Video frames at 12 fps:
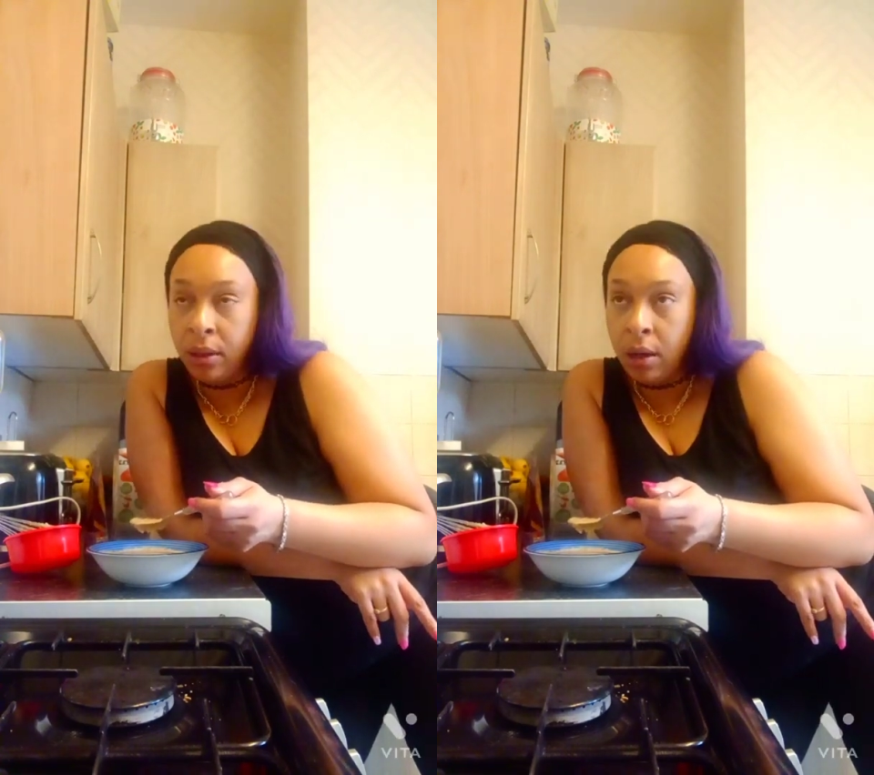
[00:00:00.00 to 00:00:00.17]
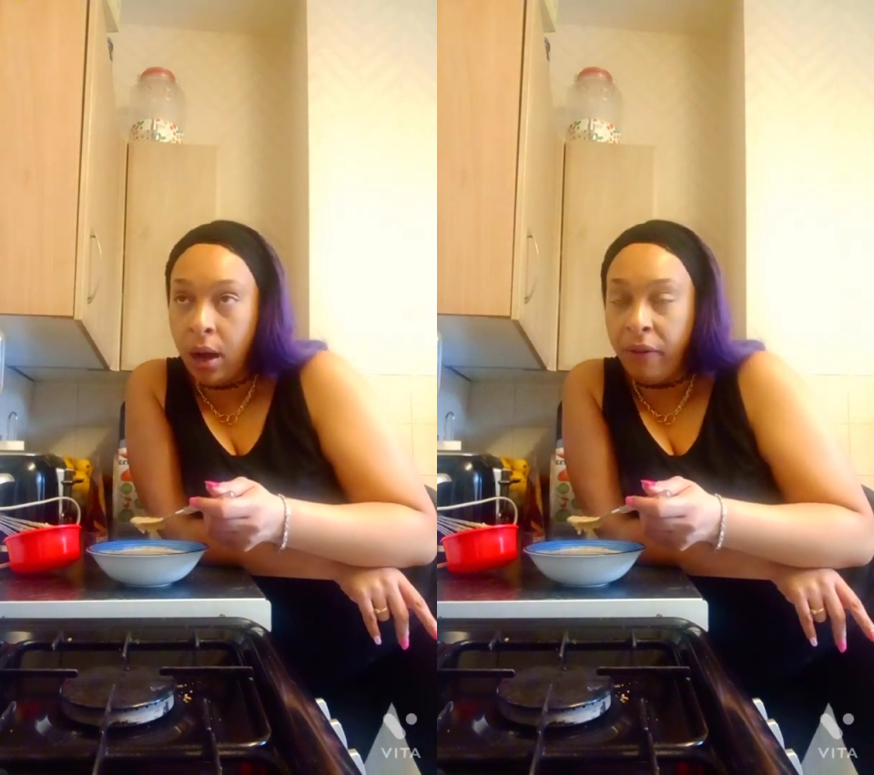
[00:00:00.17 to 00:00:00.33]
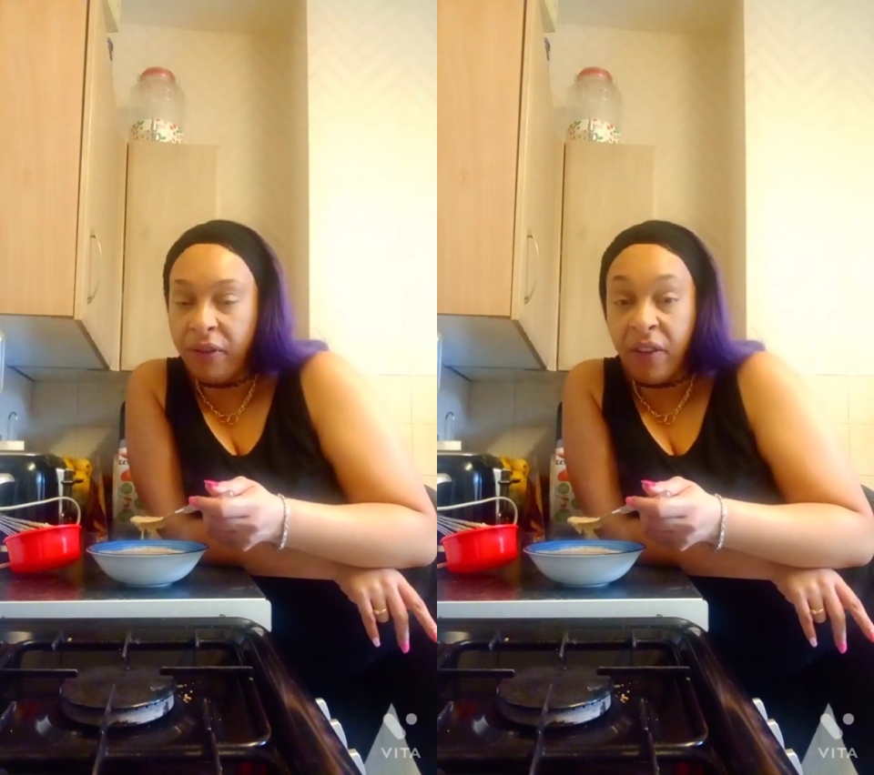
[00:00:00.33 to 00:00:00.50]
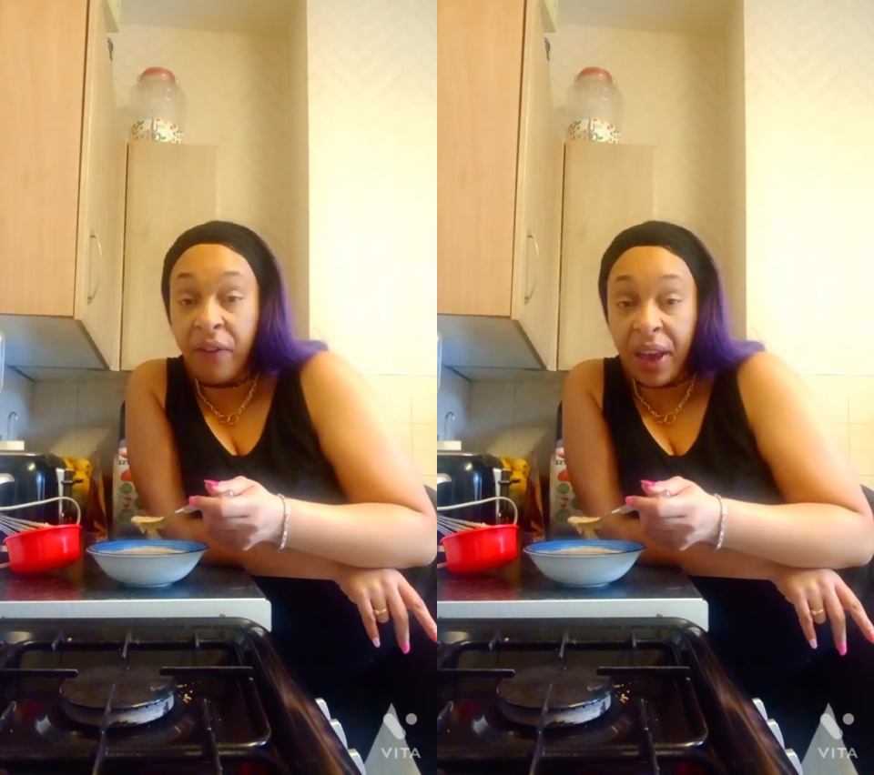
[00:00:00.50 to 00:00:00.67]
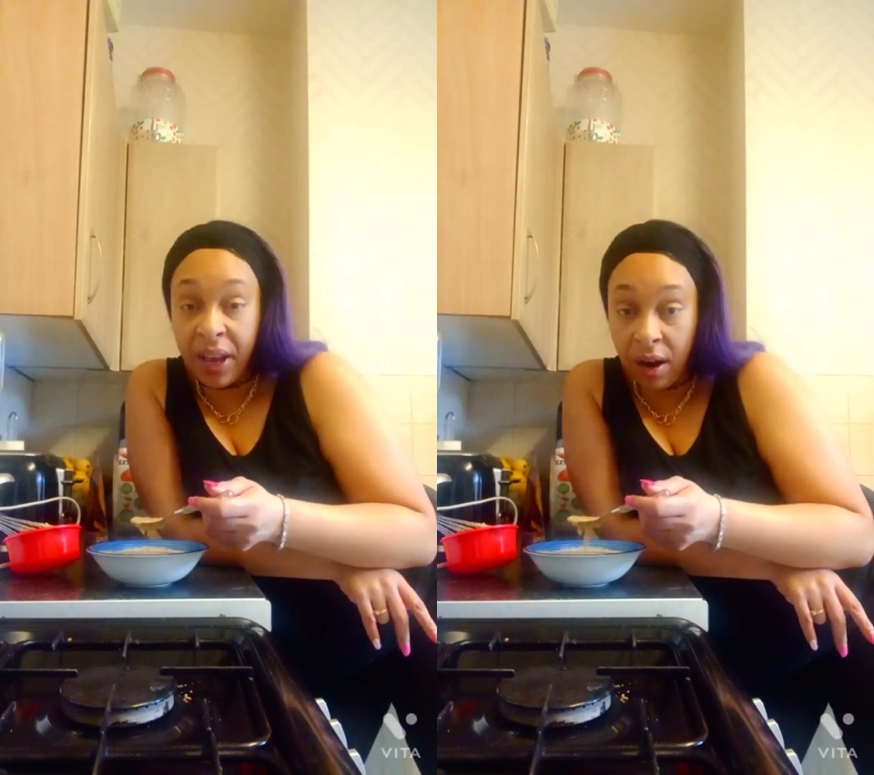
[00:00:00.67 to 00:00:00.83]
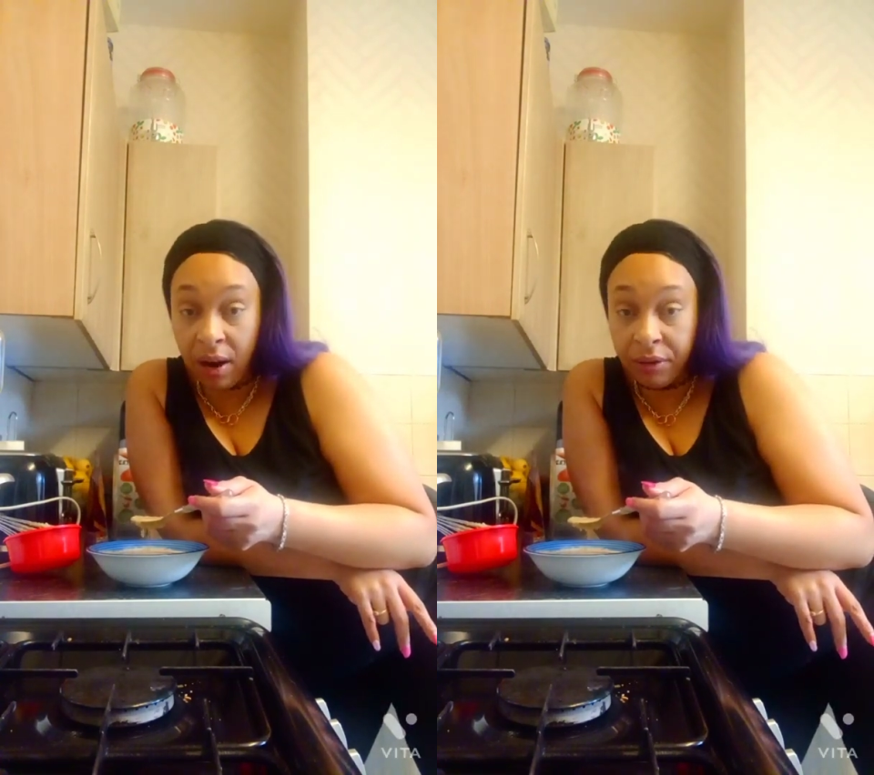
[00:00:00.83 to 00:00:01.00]
Of the fake
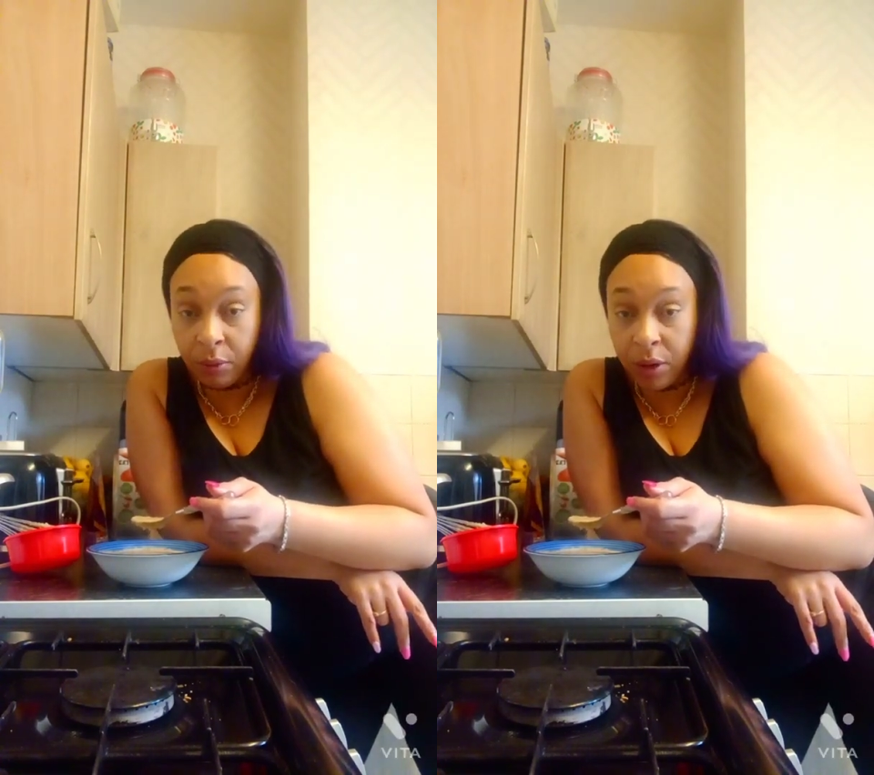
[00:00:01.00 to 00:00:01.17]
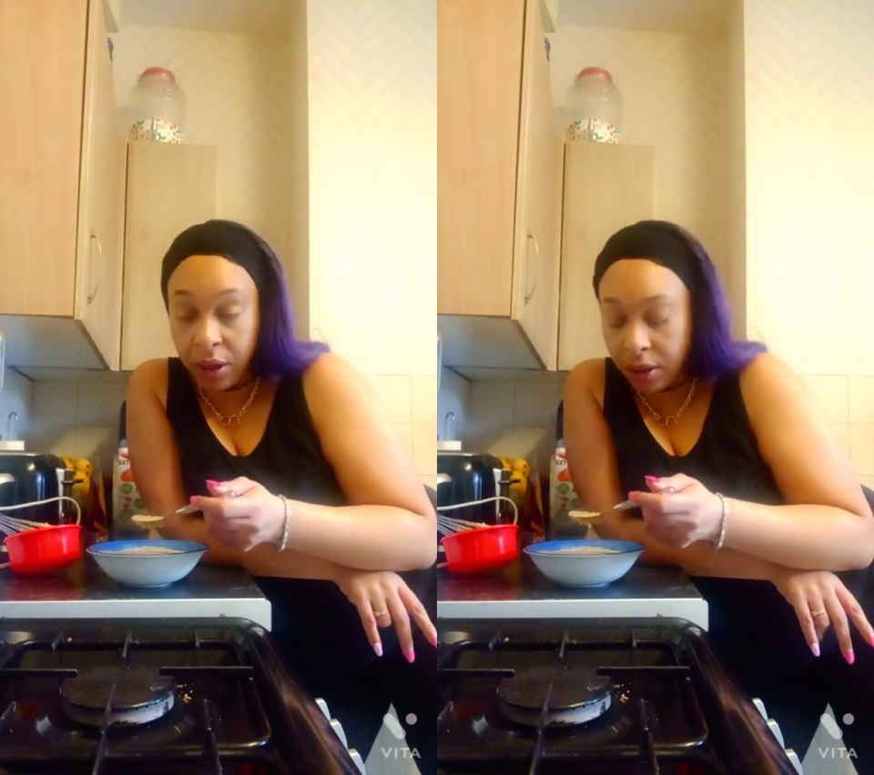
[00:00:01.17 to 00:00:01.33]
Irish mush.